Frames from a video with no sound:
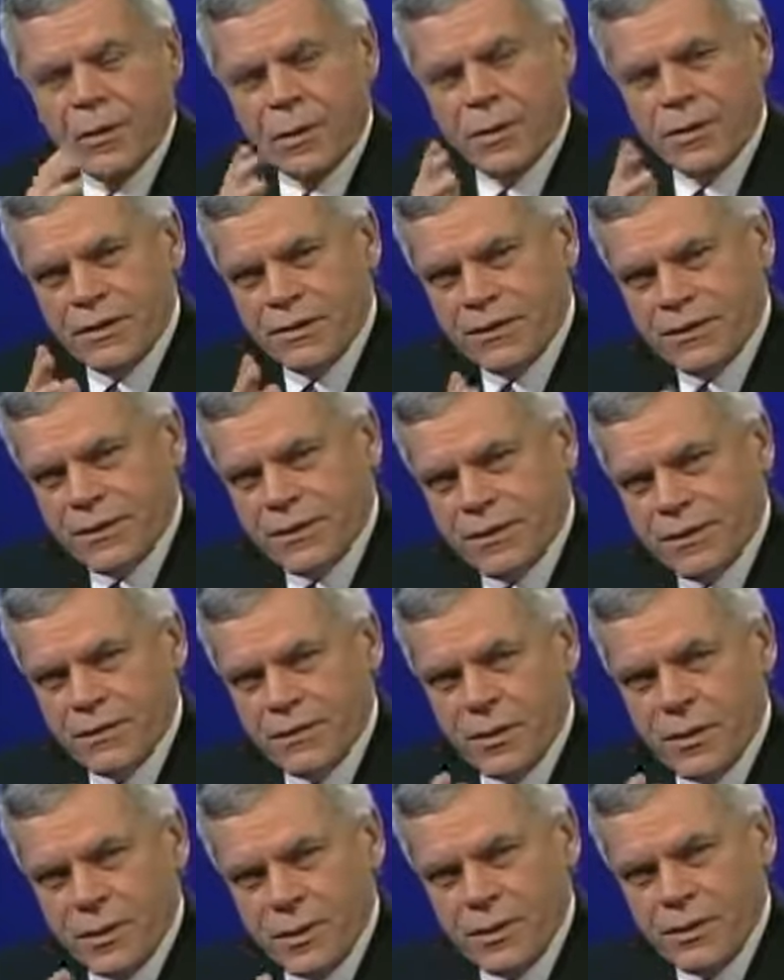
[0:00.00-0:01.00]
When you think
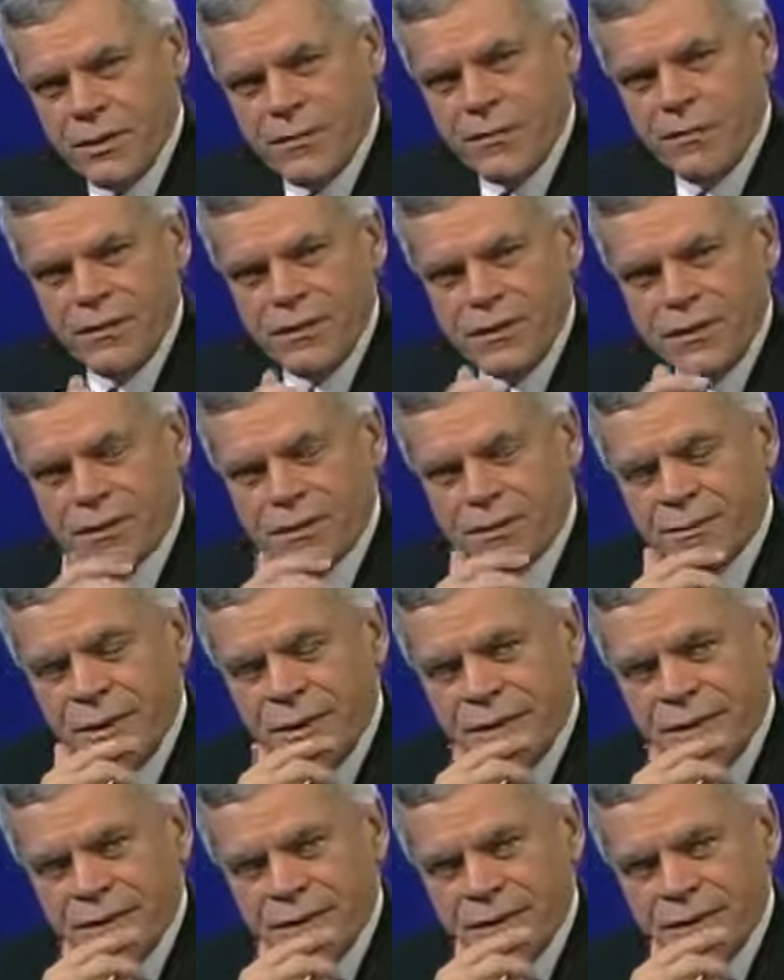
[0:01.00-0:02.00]
about what you see in the
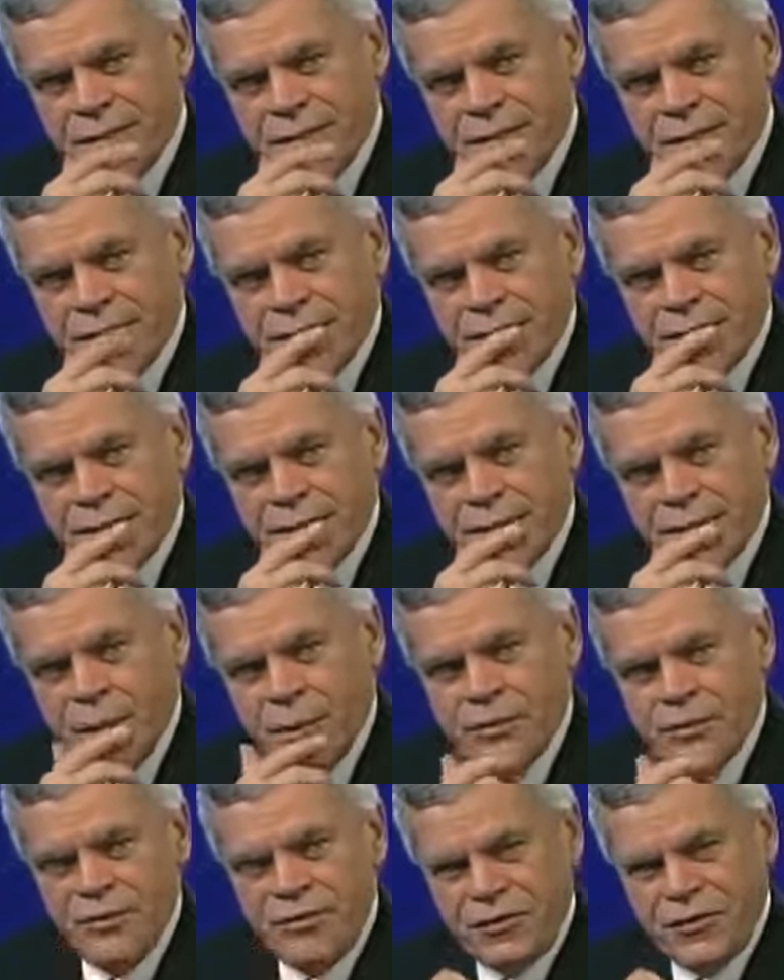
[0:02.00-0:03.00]
media,
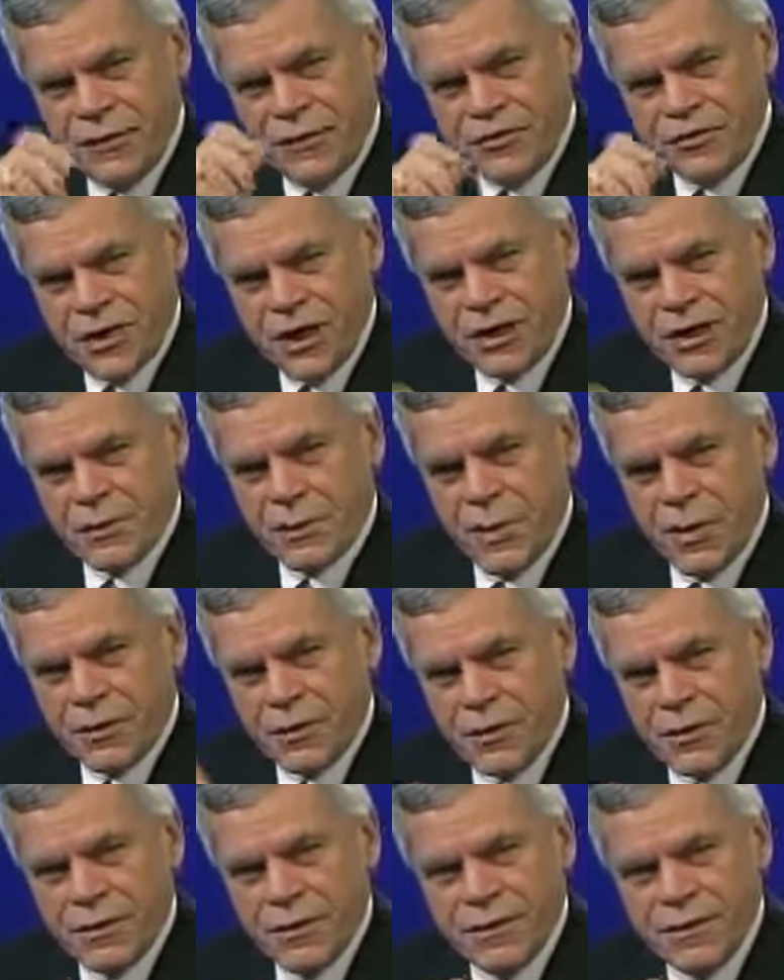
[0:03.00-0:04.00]
when you see the check
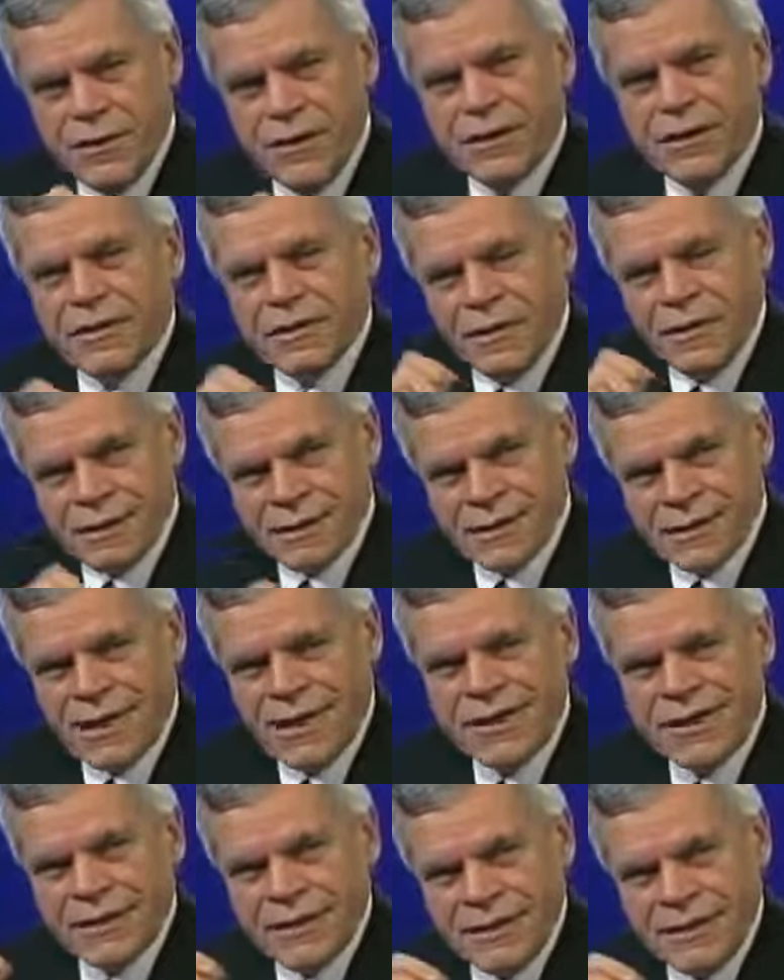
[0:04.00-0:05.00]
mark, what do you think? You think
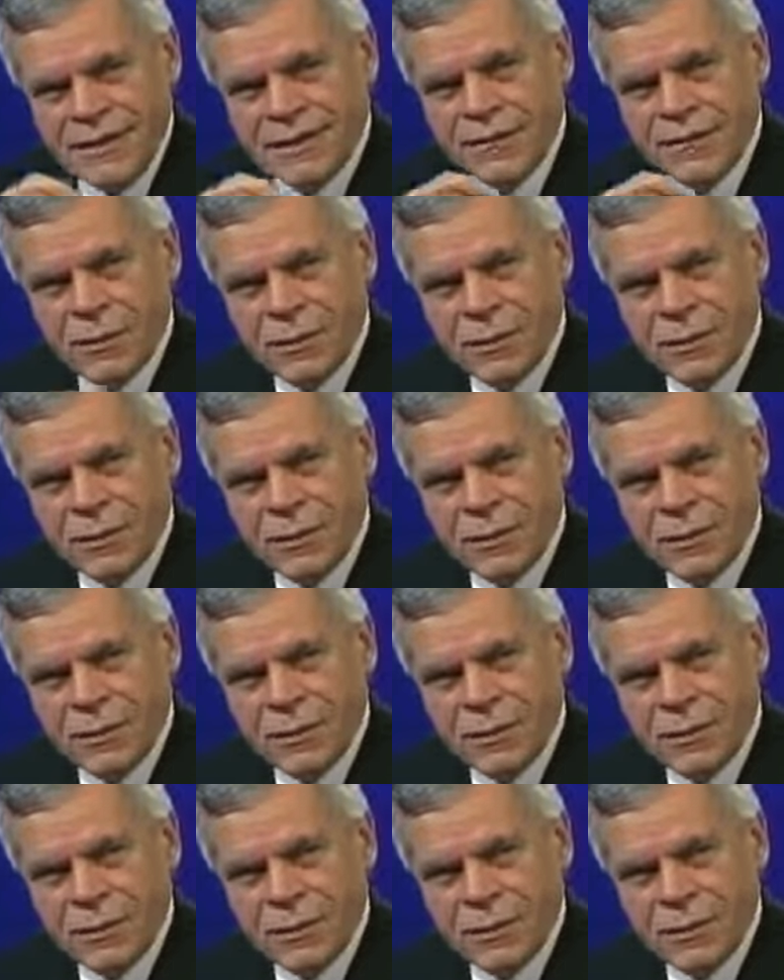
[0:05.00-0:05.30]
Nike.